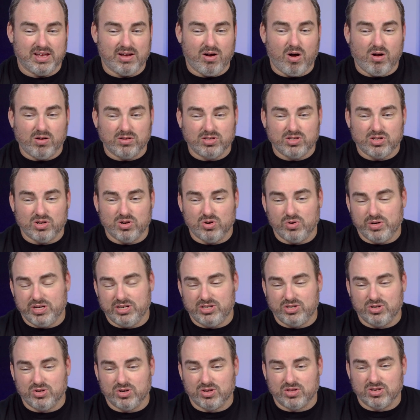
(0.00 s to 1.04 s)
Also, he
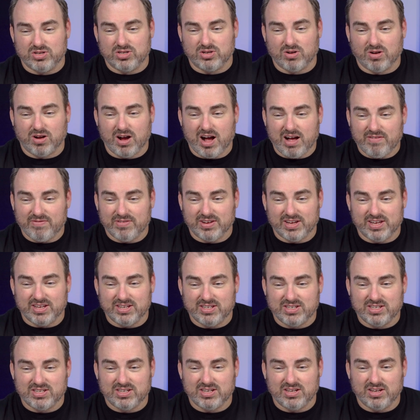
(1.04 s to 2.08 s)
took the
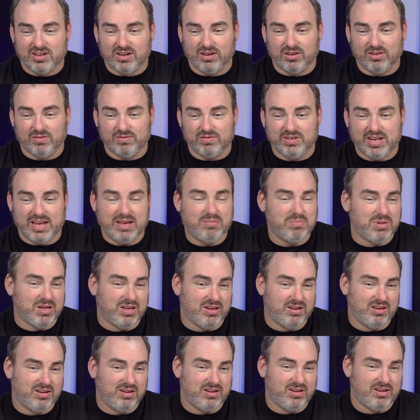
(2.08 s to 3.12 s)
sarcophagus of
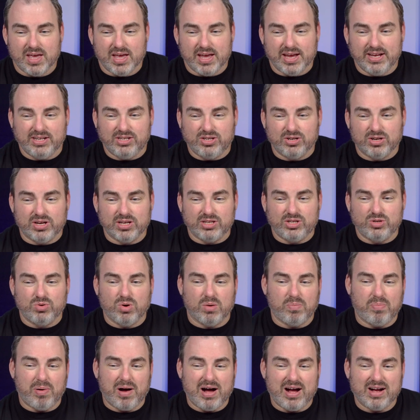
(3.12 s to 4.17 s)
Damian. He took it to
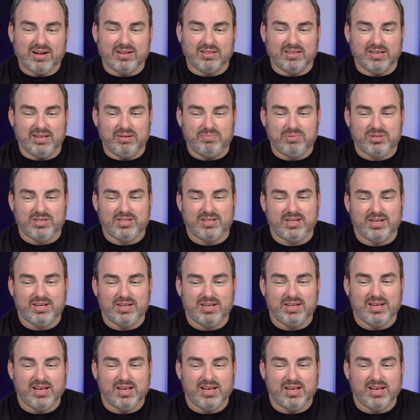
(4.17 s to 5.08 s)
Apocalypse